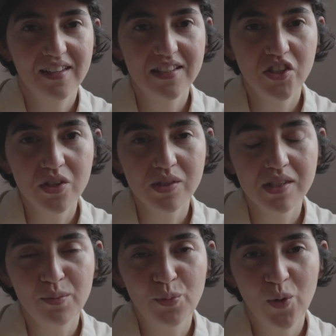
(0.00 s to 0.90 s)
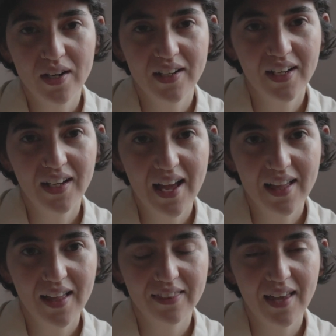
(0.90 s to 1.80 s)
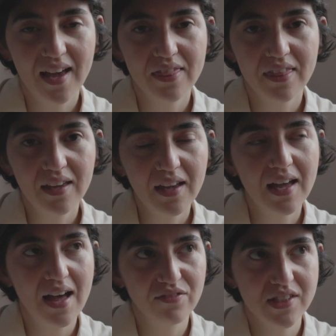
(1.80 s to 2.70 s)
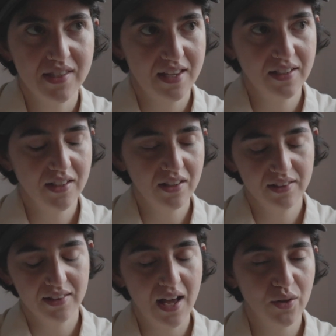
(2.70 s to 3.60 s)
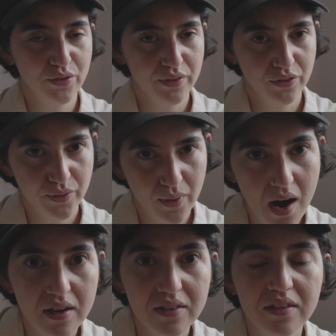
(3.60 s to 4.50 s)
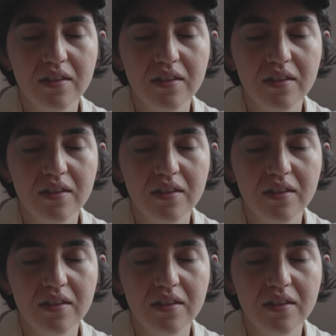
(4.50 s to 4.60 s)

It's Tuesday morning and I think I have decided on an outfit for